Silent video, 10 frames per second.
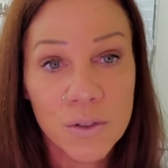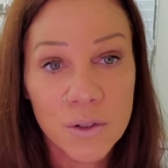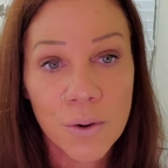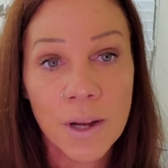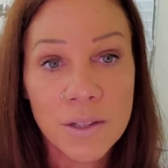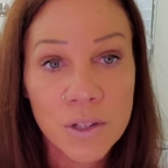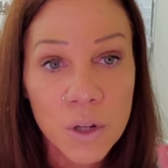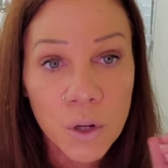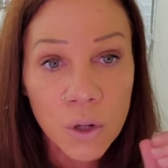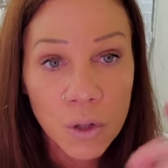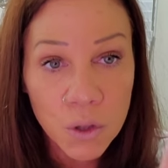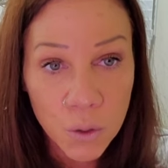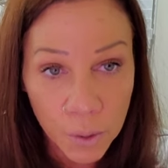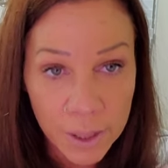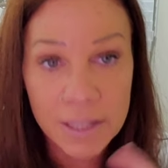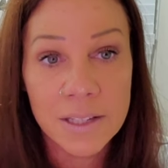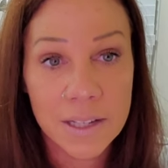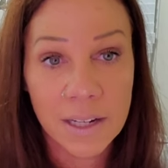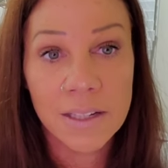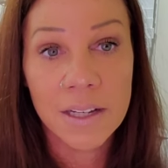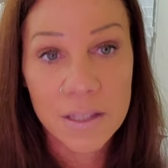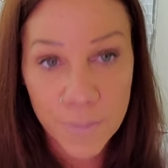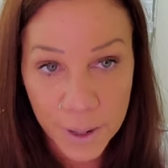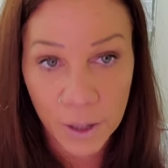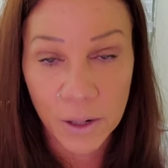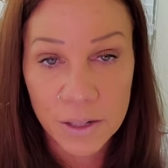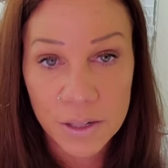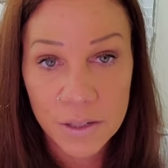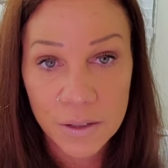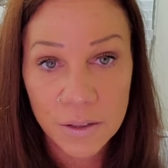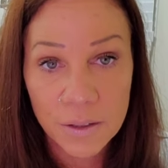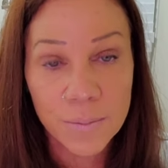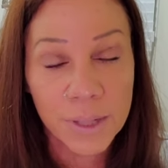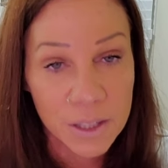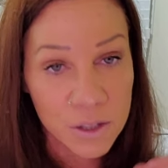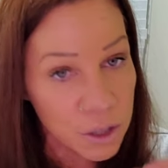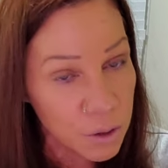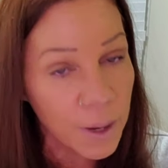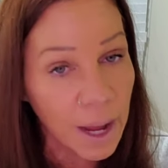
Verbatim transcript: Trust your instinct as a parent, because you